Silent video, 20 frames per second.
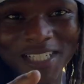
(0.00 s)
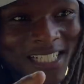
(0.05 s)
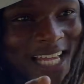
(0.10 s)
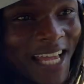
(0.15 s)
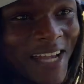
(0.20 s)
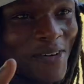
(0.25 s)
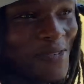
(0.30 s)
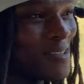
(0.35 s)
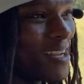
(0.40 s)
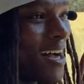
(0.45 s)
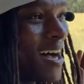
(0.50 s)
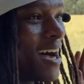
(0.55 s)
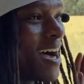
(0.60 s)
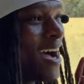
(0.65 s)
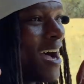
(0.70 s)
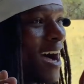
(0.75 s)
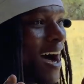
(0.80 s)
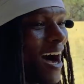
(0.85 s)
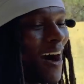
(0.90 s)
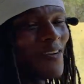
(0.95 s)
I ain't gonna lie.
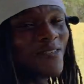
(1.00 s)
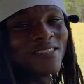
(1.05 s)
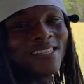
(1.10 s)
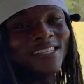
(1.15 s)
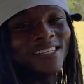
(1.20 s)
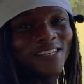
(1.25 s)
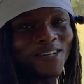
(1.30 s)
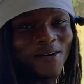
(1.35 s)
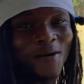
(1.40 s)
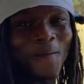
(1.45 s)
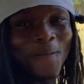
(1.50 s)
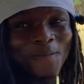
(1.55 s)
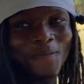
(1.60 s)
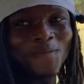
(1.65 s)
I was a little.